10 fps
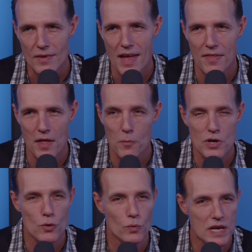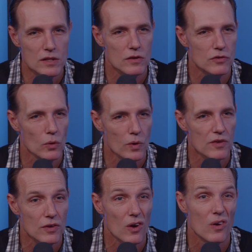And then when you read their
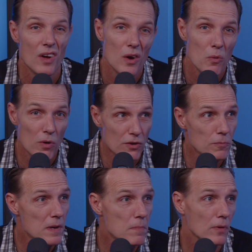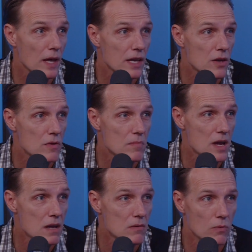stories, they go, we're just people like you and
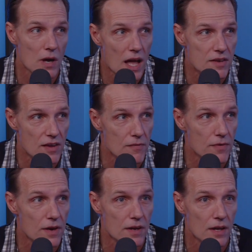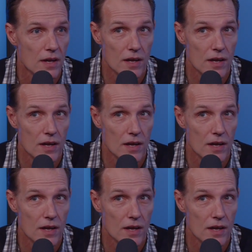me. We're not different.